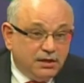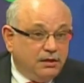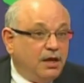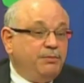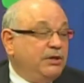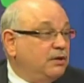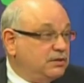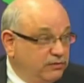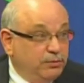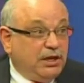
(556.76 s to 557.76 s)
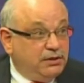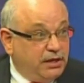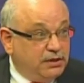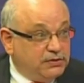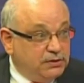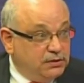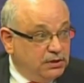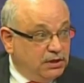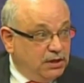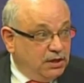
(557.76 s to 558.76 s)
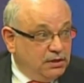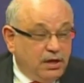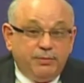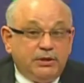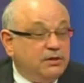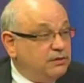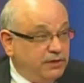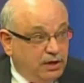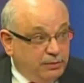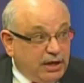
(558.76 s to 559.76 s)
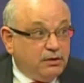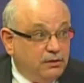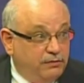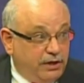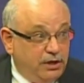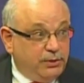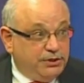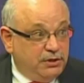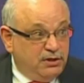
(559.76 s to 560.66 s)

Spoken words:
not because of a blood test, not because of any medical evaluation the